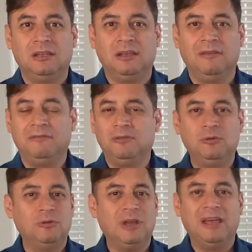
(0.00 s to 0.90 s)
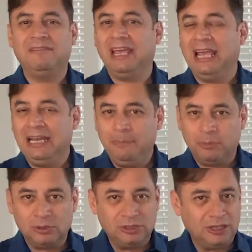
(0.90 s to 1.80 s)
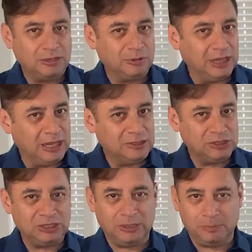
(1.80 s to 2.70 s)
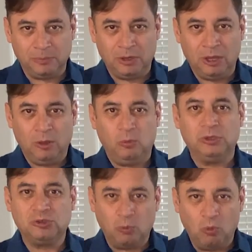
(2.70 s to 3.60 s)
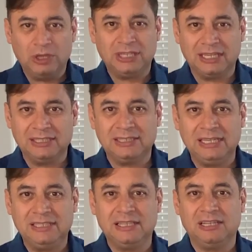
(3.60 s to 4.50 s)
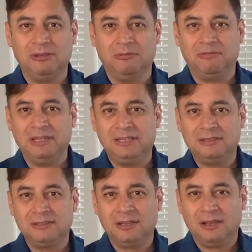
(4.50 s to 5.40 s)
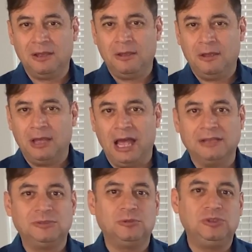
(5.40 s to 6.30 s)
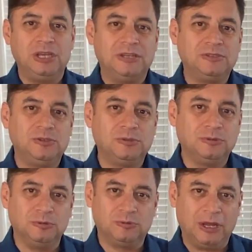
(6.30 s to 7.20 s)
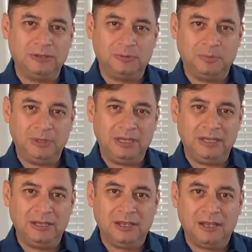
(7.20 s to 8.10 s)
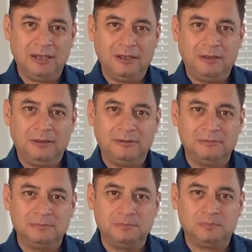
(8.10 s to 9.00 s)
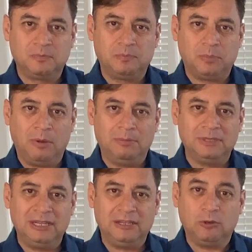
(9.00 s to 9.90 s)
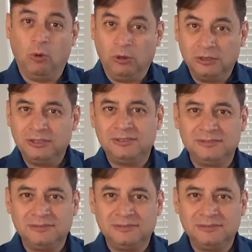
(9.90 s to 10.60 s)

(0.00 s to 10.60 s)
if you don't have any personal relationship with someone that is easily offended, I suggest you to try to be probably cold.